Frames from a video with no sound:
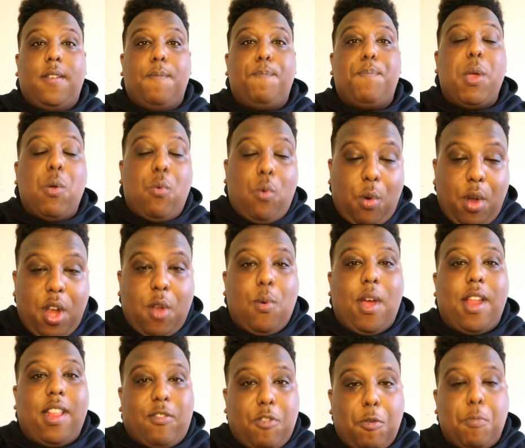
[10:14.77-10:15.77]
Be worried
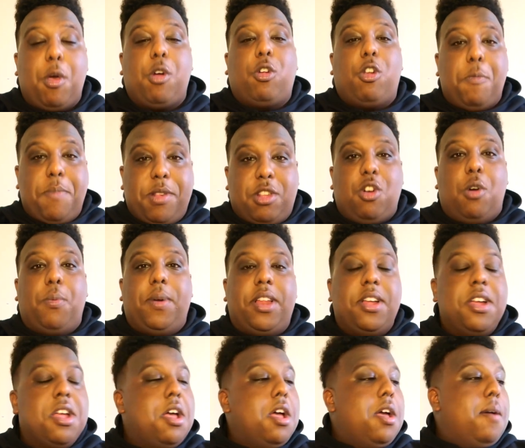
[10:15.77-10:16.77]
where this football club is going,
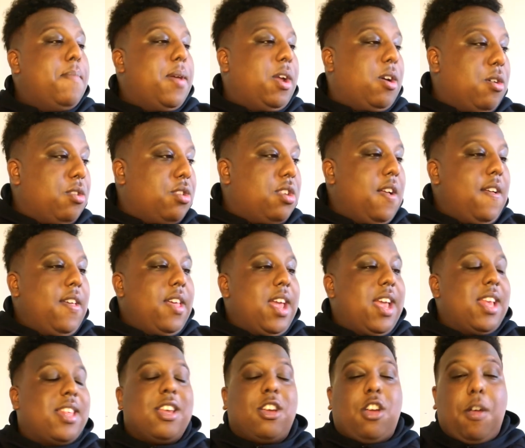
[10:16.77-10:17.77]
because
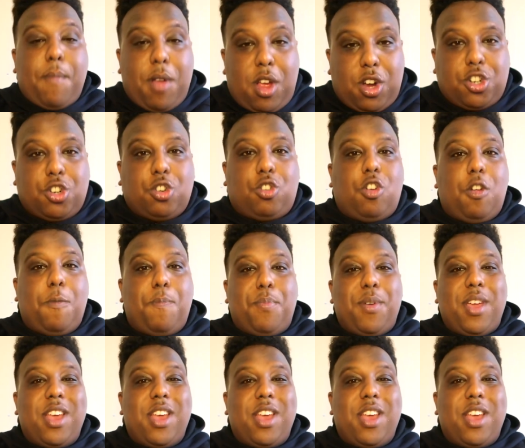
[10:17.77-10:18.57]
it's a commercial club.